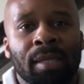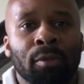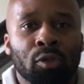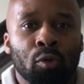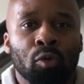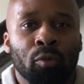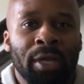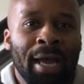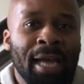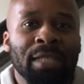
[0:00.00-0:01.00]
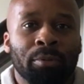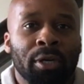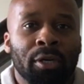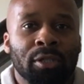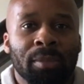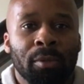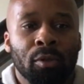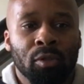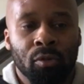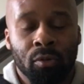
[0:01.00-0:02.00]
Some of the schools were their icebreaker. Some of
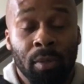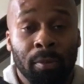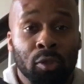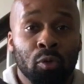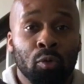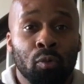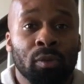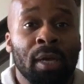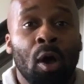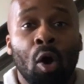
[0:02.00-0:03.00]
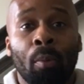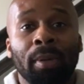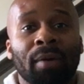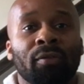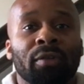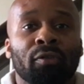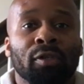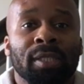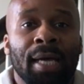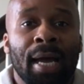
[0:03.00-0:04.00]
the schools opened up for the
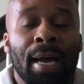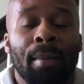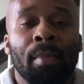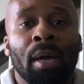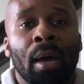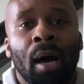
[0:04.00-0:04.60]
first time,